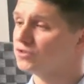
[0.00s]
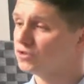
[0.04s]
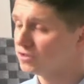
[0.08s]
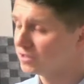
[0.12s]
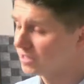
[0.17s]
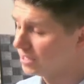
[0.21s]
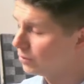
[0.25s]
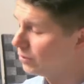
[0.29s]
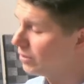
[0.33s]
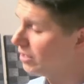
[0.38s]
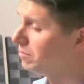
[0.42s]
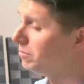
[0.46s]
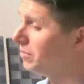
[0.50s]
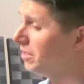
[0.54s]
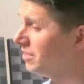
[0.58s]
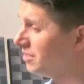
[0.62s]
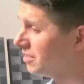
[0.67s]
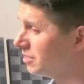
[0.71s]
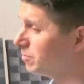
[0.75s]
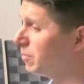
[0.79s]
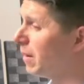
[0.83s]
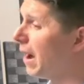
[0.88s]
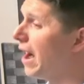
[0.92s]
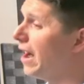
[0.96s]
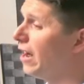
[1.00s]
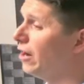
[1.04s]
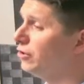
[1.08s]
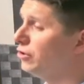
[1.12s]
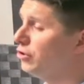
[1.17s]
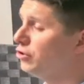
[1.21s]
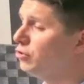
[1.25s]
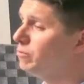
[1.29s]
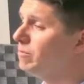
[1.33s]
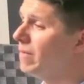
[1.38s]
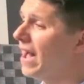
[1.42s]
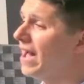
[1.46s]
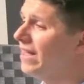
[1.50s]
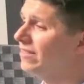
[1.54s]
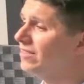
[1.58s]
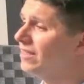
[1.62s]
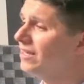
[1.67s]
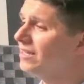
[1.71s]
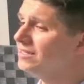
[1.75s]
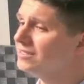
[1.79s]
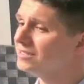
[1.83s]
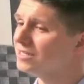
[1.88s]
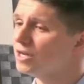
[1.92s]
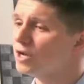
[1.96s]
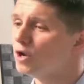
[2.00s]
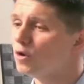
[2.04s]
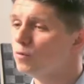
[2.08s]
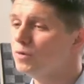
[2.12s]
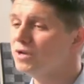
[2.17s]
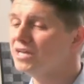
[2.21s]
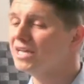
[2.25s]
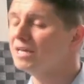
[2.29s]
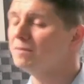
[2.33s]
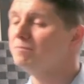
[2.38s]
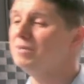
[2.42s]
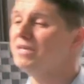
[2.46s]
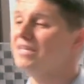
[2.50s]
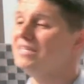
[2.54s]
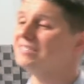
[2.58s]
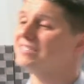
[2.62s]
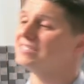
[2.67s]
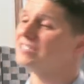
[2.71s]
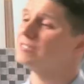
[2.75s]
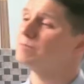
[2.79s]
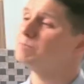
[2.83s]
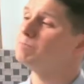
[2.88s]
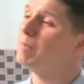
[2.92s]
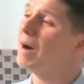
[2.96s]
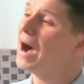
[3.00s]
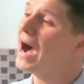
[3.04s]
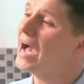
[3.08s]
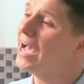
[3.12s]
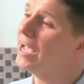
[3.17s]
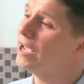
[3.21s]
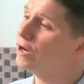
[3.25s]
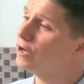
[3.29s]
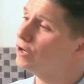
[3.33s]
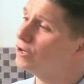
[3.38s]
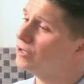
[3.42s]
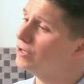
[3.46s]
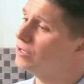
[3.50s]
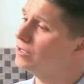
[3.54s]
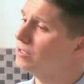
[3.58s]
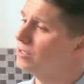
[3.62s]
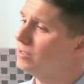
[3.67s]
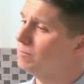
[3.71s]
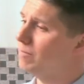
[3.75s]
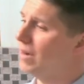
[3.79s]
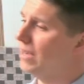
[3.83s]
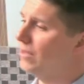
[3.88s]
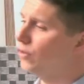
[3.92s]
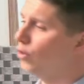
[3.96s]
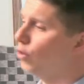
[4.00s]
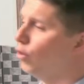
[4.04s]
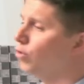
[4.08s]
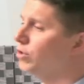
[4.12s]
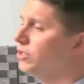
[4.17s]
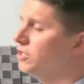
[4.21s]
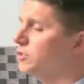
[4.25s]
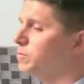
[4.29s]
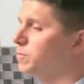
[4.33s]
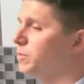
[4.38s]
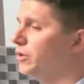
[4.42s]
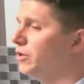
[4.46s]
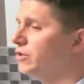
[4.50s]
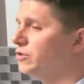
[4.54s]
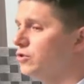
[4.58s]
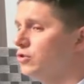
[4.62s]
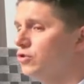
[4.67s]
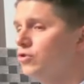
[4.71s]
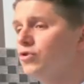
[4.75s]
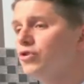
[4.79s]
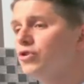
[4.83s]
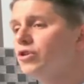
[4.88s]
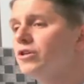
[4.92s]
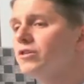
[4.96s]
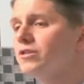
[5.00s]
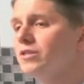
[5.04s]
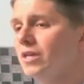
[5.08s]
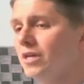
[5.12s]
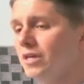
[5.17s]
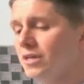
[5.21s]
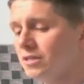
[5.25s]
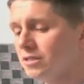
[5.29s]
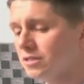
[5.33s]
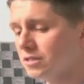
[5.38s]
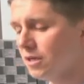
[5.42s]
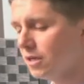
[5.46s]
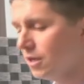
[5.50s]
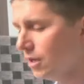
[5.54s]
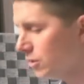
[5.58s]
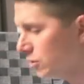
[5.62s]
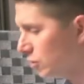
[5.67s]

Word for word: Just like we can be inspired to do bad things, we can be inspired by the Holy Spirit to do good things.